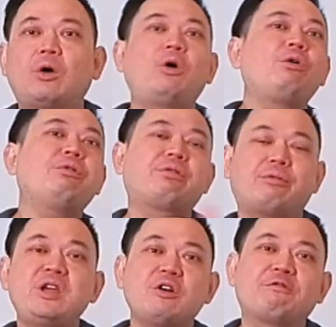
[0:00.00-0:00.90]
all
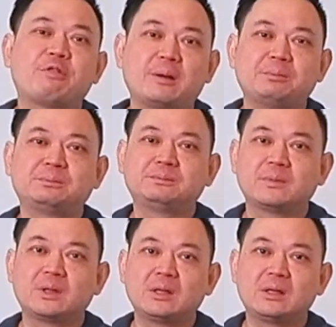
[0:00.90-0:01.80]
three of them
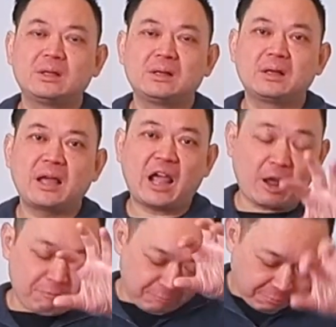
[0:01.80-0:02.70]

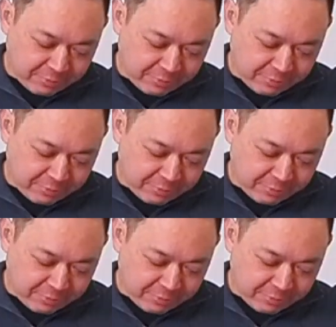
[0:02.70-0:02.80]
have